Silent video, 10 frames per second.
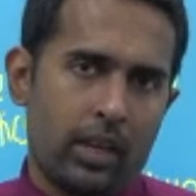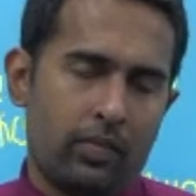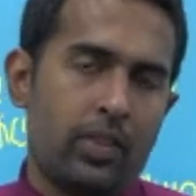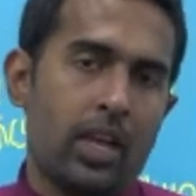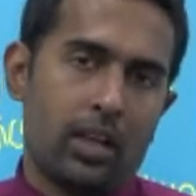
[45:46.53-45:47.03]

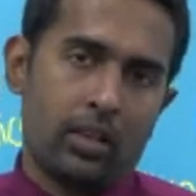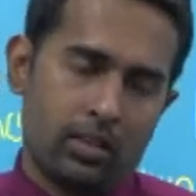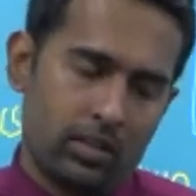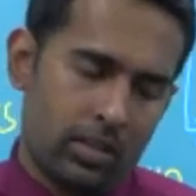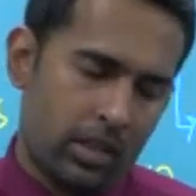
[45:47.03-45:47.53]
If
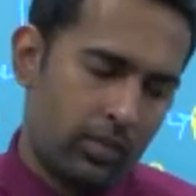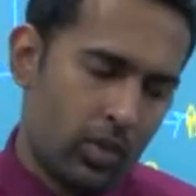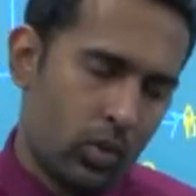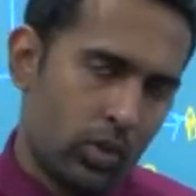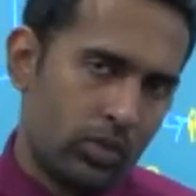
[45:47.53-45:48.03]

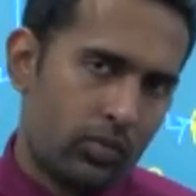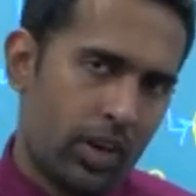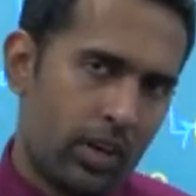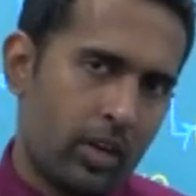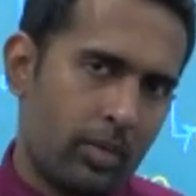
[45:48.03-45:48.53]
those
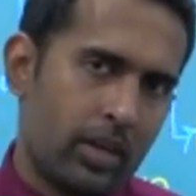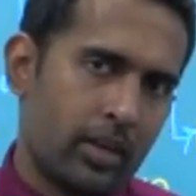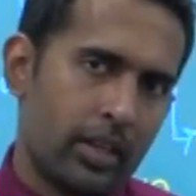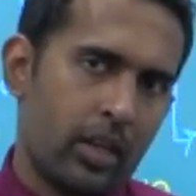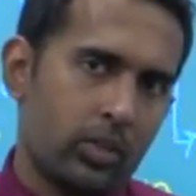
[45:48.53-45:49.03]

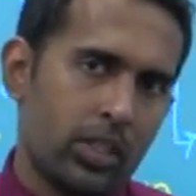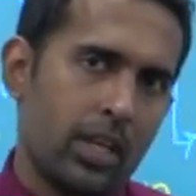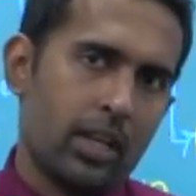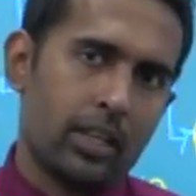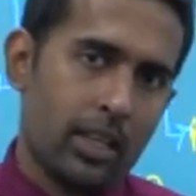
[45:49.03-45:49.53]
fundamental
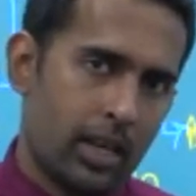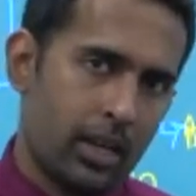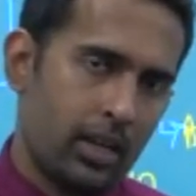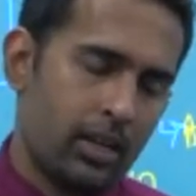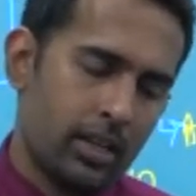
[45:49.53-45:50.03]
QC are
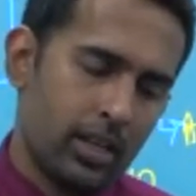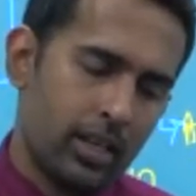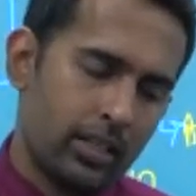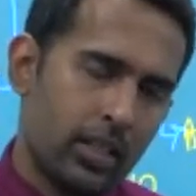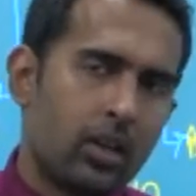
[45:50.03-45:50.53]
there,
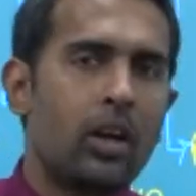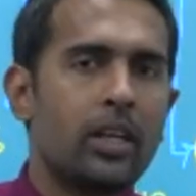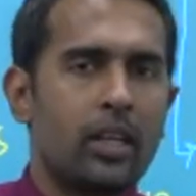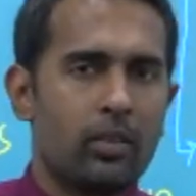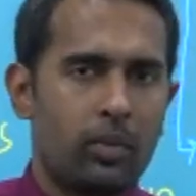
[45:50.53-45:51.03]
it's a
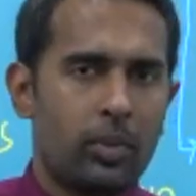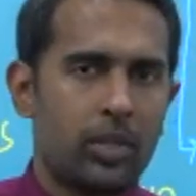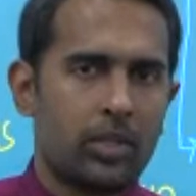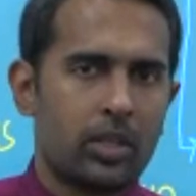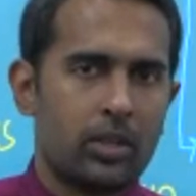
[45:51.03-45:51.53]
quality
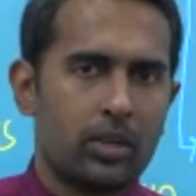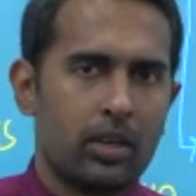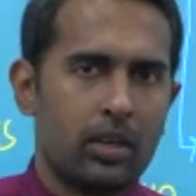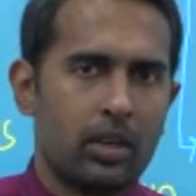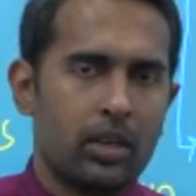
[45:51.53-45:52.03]
information.
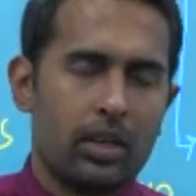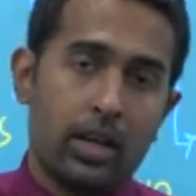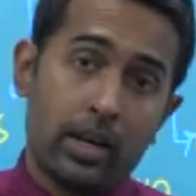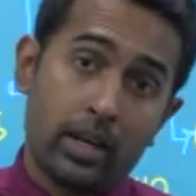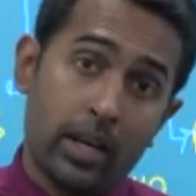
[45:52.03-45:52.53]

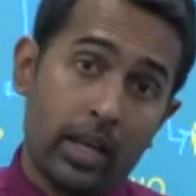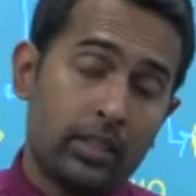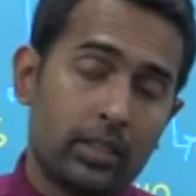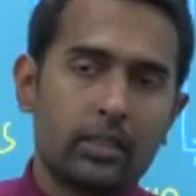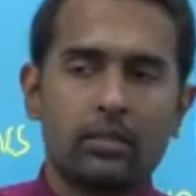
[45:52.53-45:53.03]

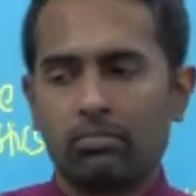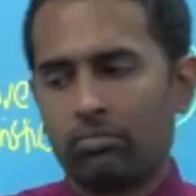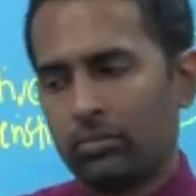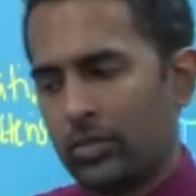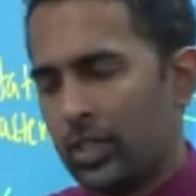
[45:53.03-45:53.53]
Unless
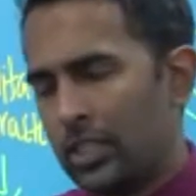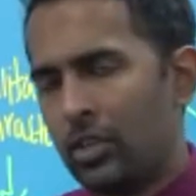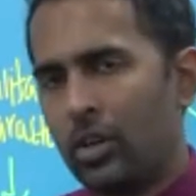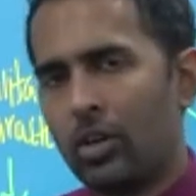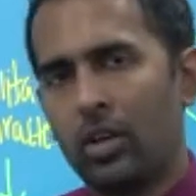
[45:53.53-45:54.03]
it's
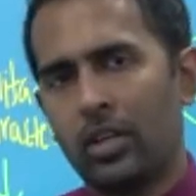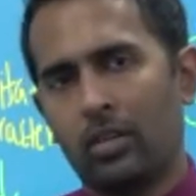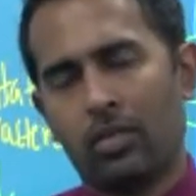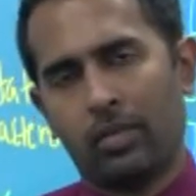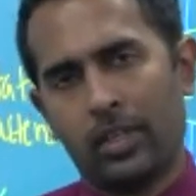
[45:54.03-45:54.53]
not a quality
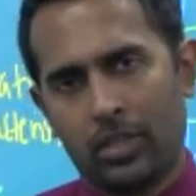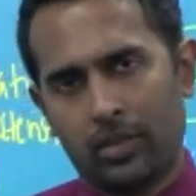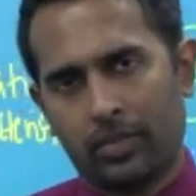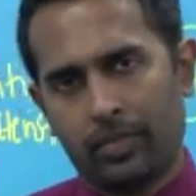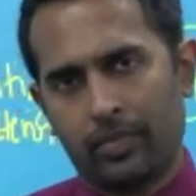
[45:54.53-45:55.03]
information.